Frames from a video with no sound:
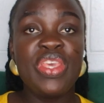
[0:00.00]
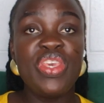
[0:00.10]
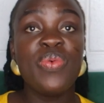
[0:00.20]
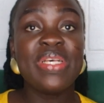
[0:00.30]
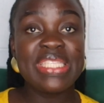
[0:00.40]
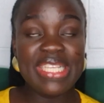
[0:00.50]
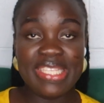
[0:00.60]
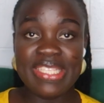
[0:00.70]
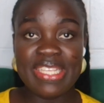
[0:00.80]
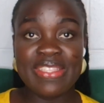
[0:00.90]
US
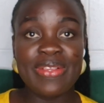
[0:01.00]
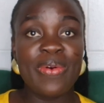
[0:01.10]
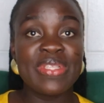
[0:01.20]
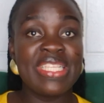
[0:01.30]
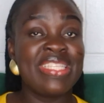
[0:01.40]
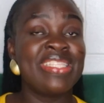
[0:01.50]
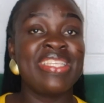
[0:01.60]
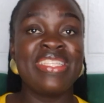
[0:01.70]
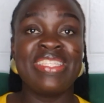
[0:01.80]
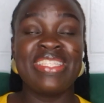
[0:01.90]
citizens or
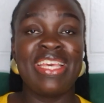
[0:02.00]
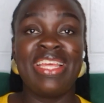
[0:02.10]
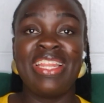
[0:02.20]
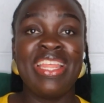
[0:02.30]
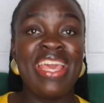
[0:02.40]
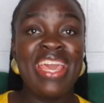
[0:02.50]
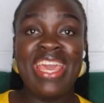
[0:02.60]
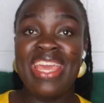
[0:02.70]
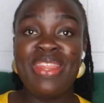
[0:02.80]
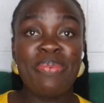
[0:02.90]
citizens in
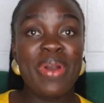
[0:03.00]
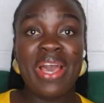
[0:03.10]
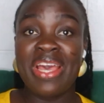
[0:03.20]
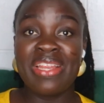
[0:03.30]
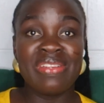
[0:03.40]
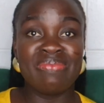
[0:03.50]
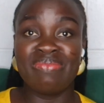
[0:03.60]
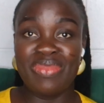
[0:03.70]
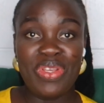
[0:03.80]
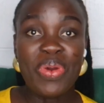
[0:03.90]
any part,
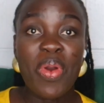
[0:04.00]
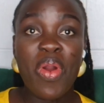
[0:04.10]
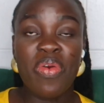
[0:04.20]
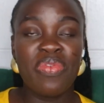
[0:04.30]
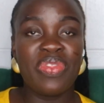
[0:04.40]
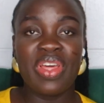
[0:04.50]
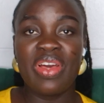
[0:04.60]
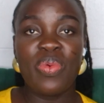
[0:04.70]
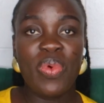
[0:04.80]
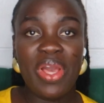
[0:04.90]
you know, of
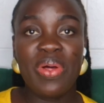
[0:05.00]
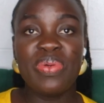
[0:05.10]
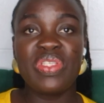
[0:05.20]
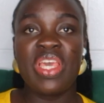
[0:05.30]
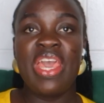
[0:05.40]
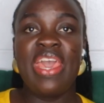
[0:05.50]
the world,